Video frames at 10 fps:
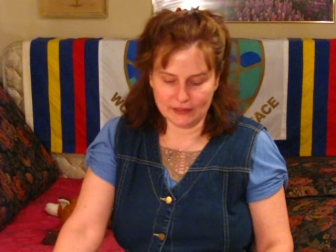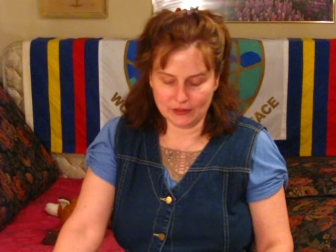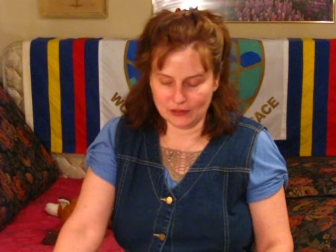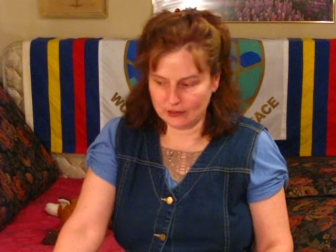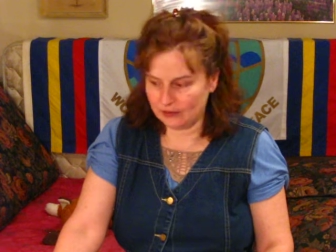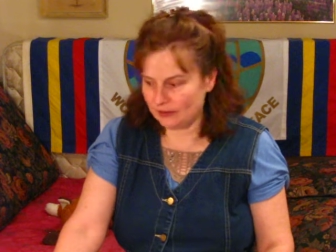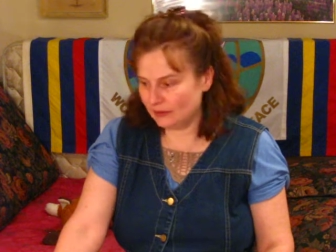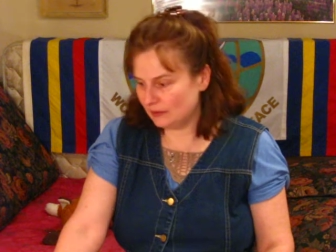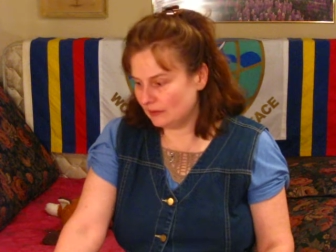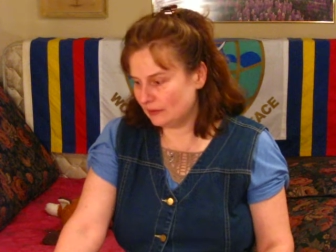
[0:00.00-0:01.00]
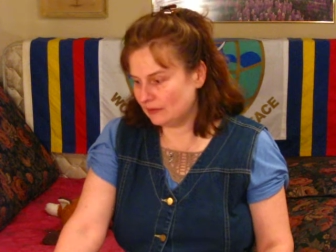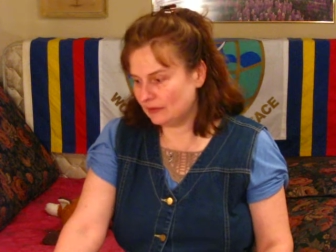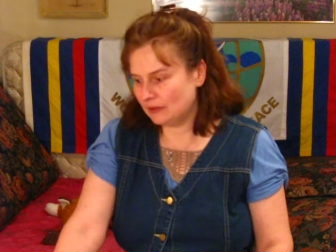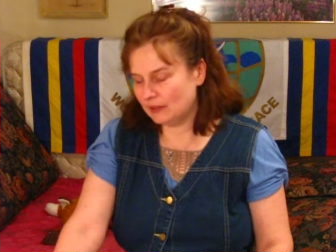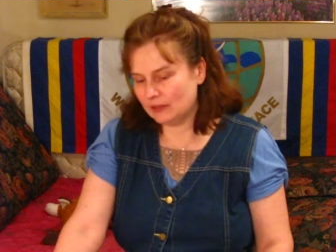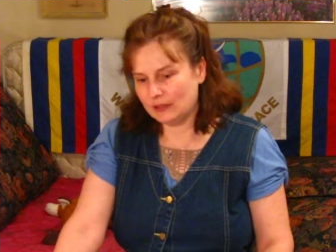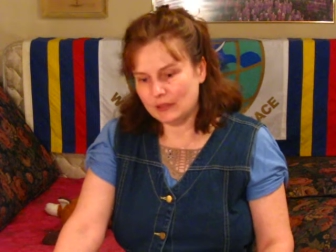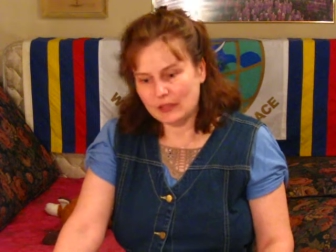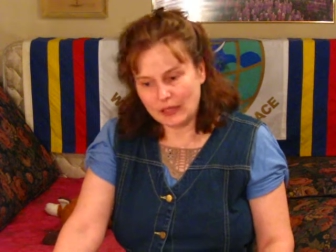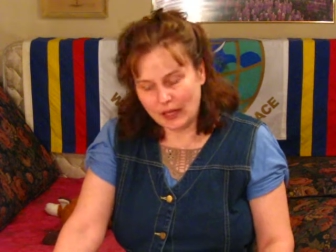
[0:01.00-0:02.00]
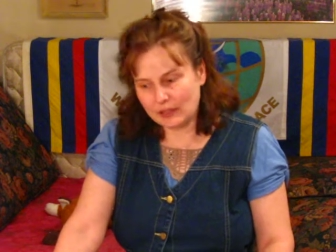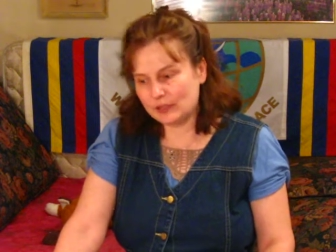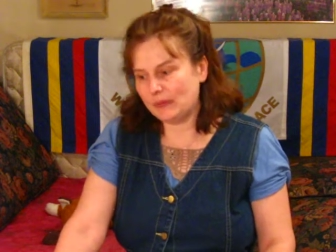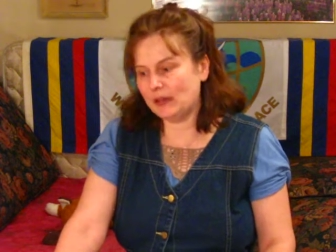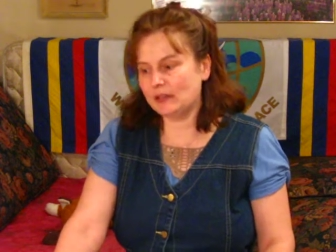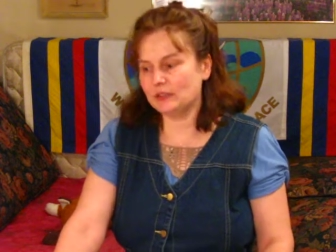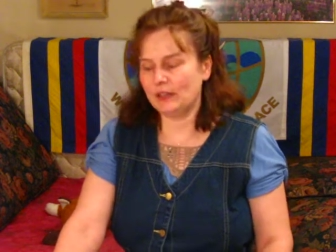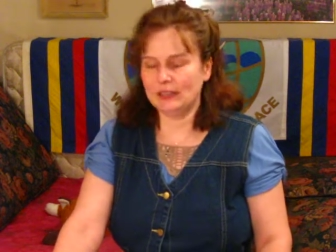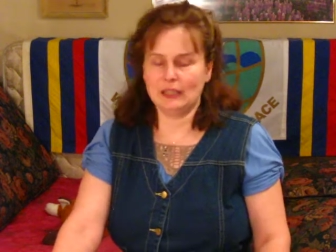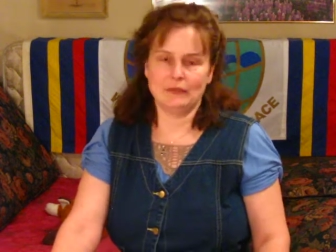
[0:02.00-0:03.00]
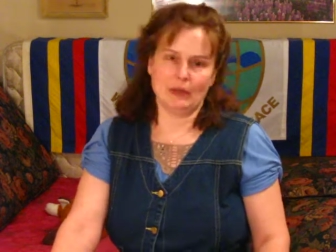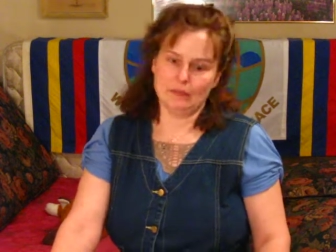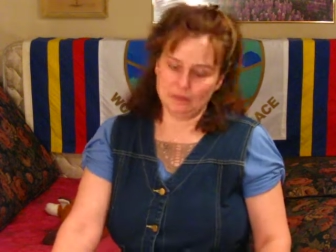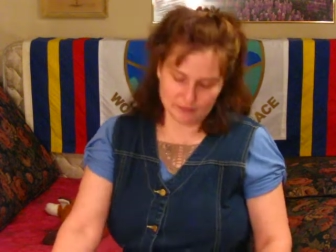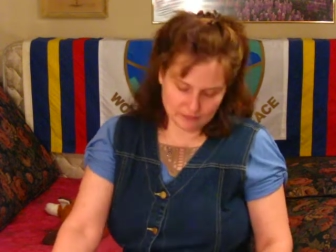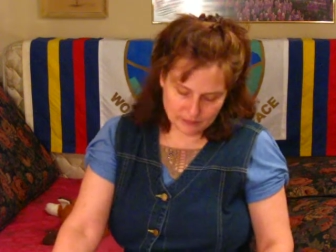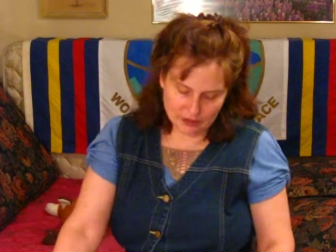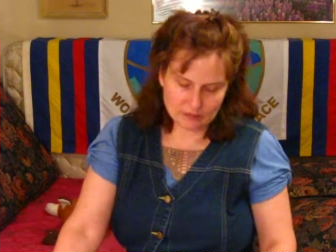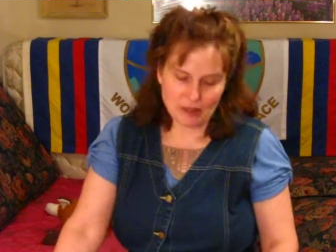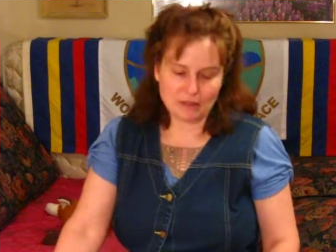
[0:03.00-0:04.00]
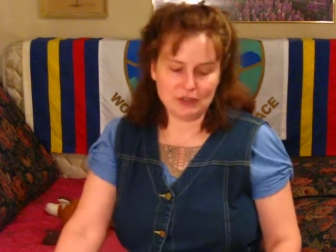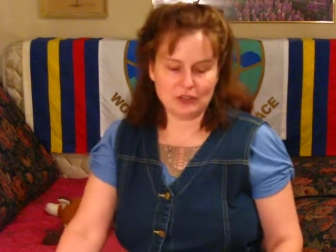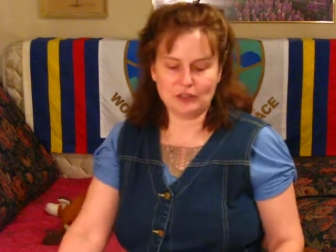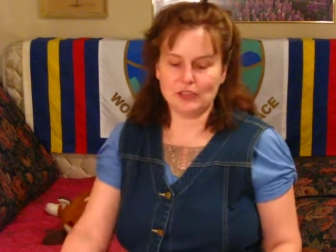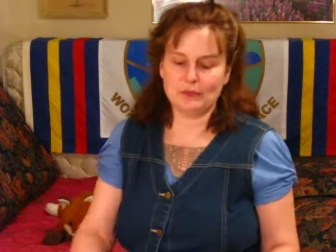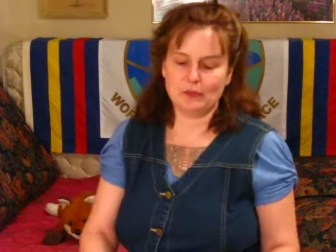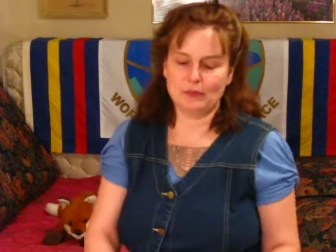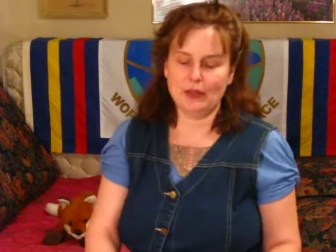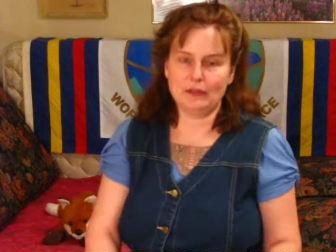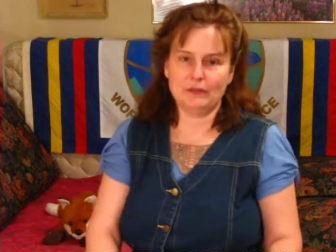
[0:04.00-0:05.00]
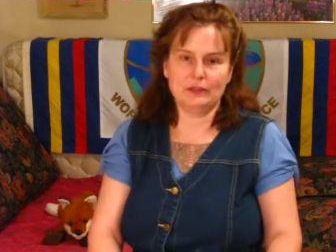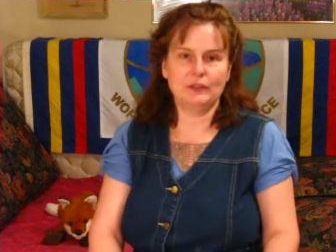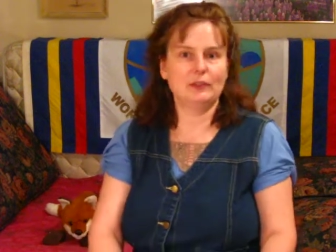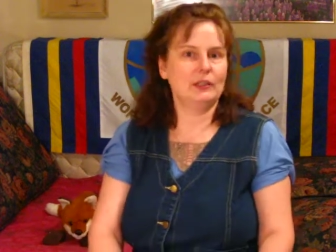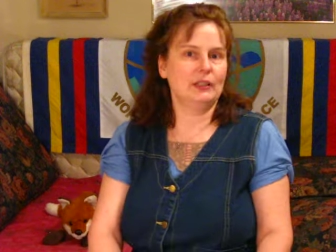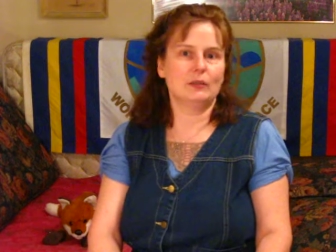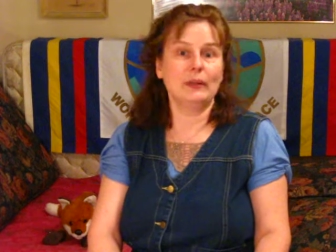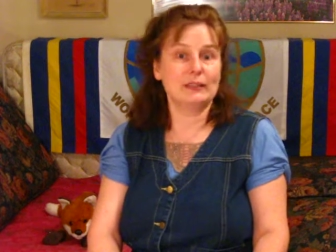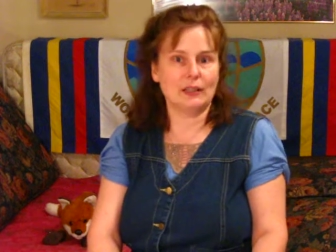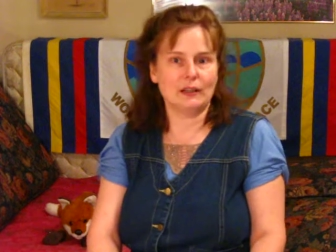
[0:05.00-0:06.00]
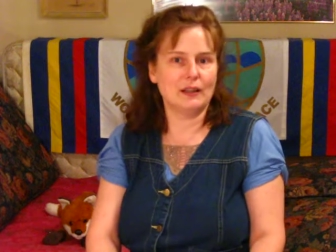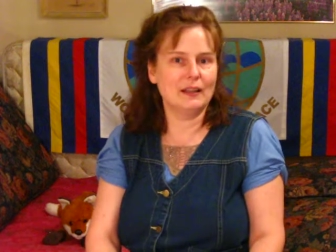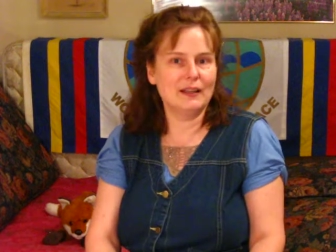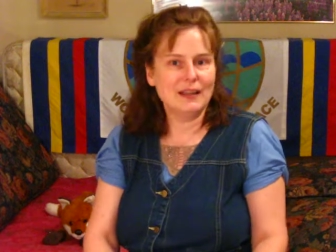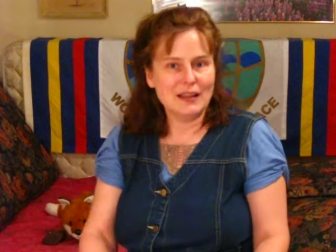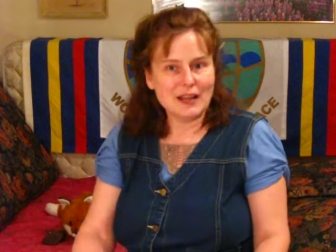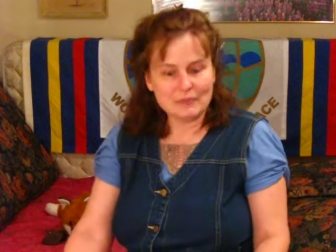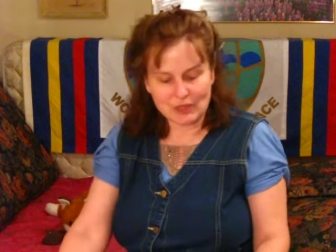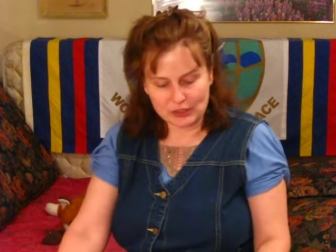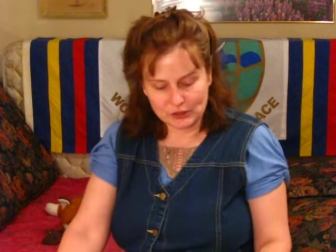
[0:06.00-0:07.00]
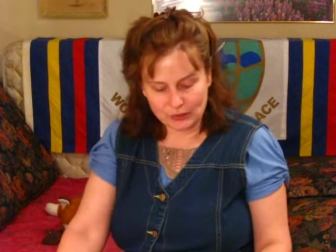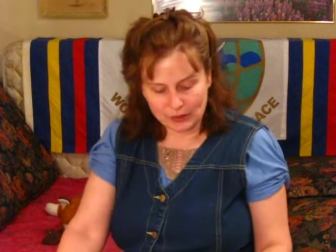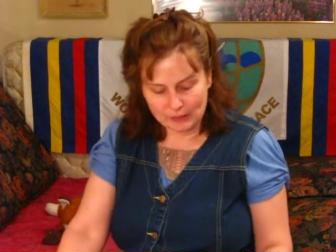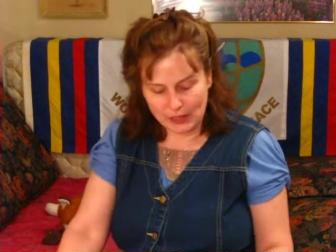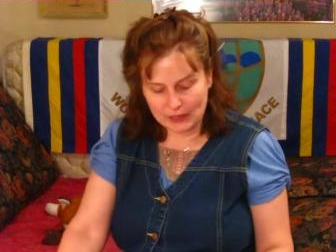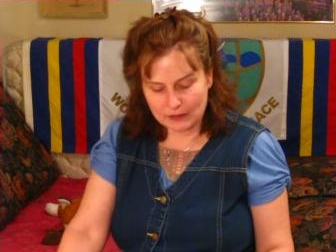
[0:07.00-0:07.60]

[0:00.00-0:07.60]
heard elsewhere, or try to get my books published, or just prepare for nuclear winter. I'm not sure, but